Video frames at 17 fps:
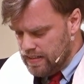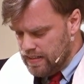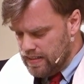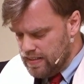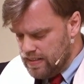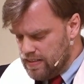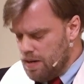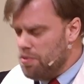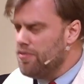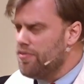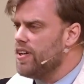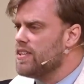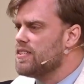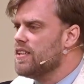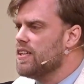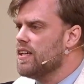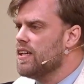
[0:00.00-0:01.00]
Some of
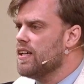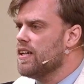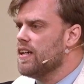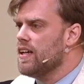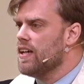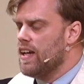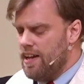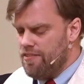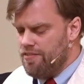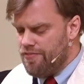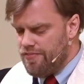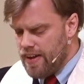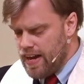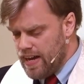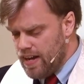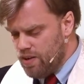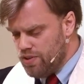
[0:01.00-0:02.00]
us have
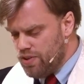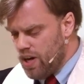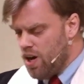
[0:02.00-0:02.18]
found